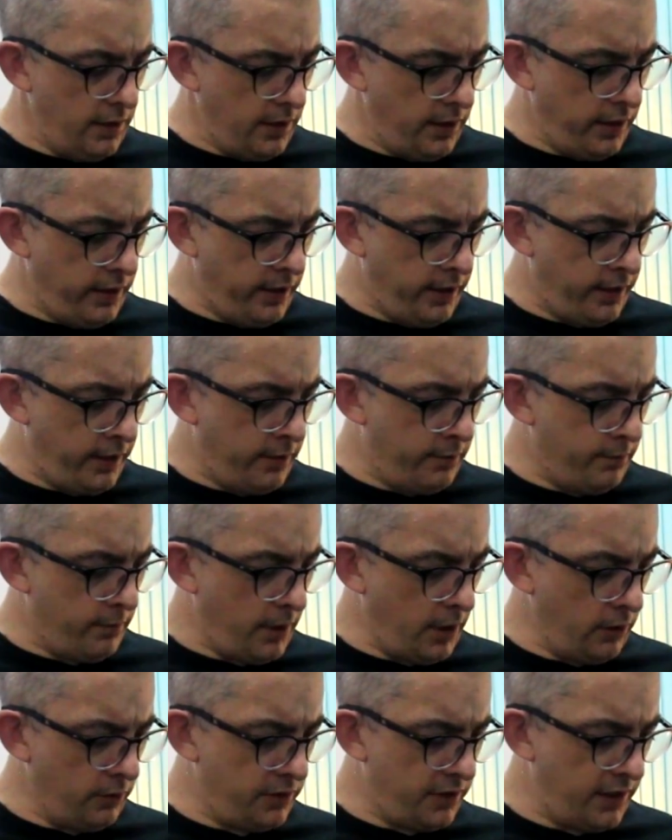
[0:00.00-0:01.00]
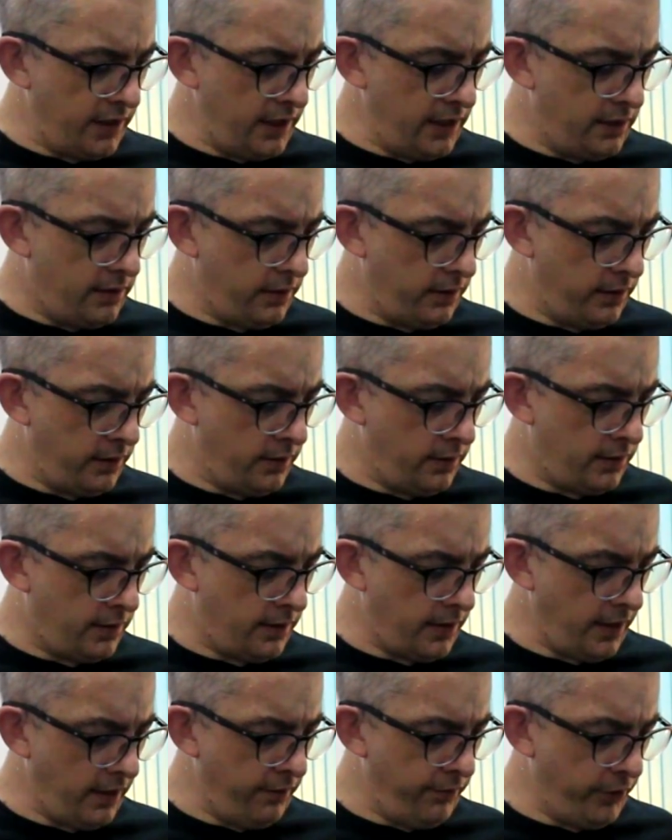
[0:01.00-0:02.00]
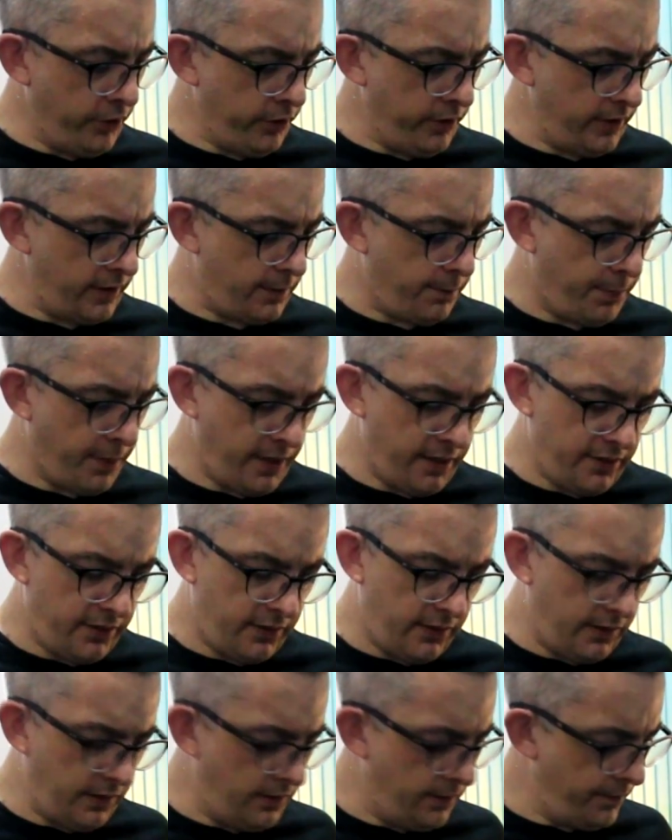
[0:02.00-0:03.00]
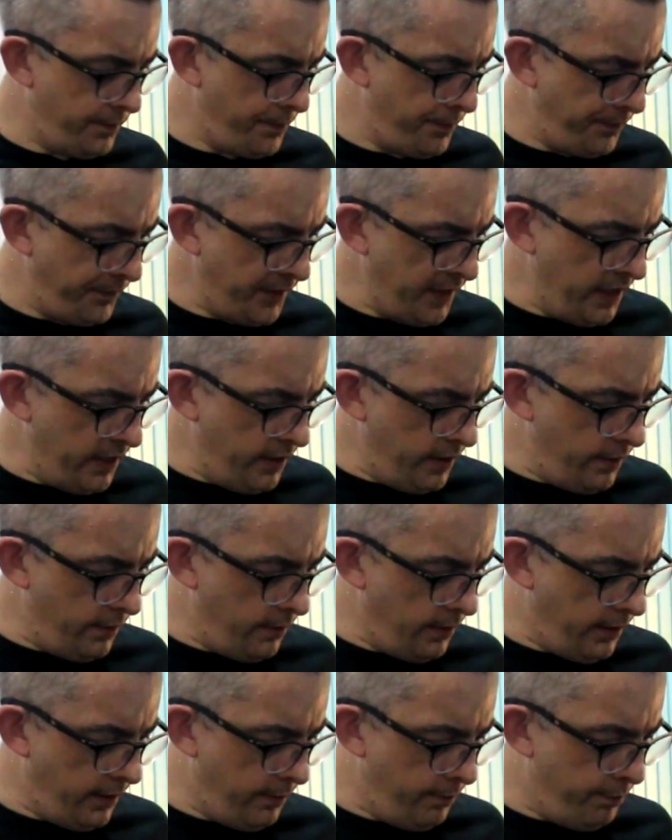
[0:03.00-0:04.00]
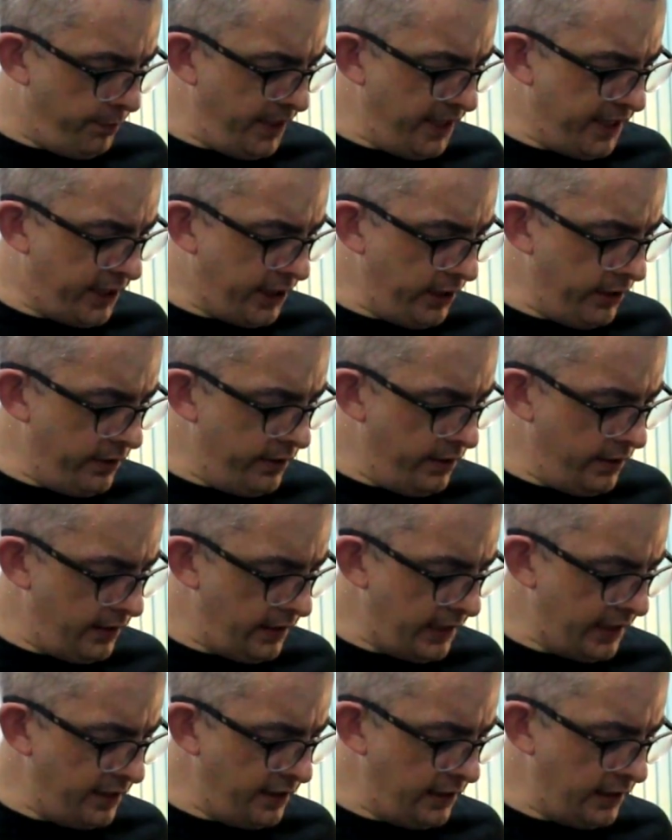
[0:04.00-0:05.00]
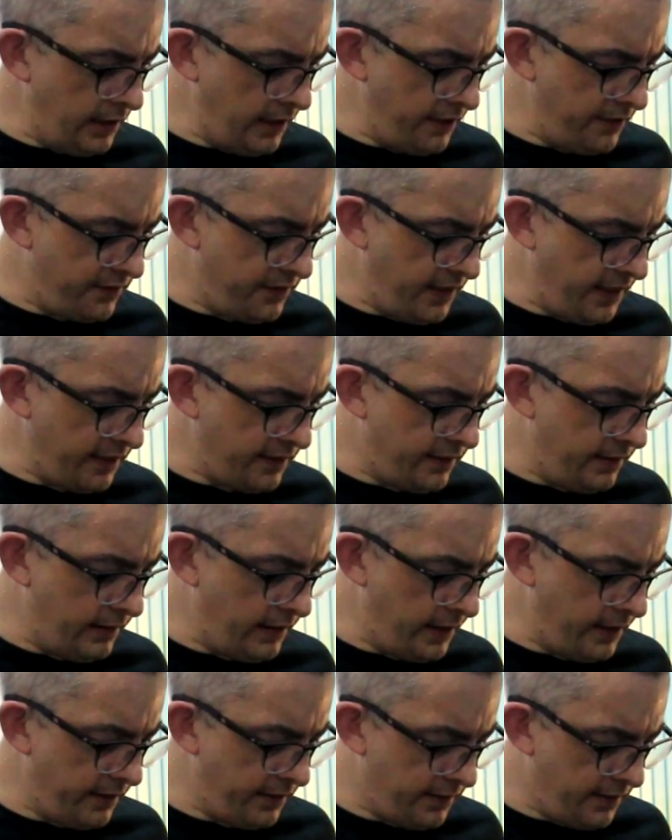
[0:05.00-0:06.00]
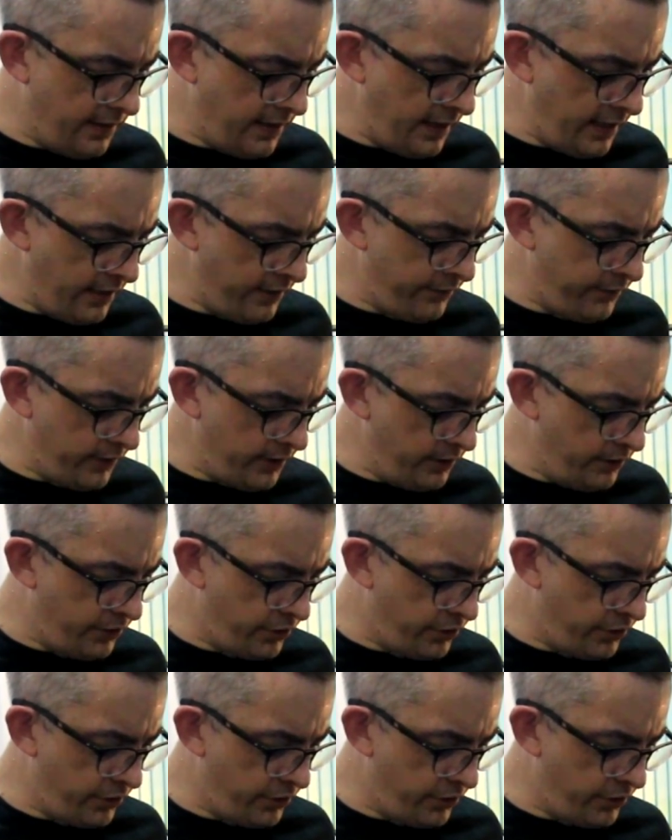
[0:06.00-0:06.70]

alternators, avionics bus, beacon, landing lights, taxi lights, nav and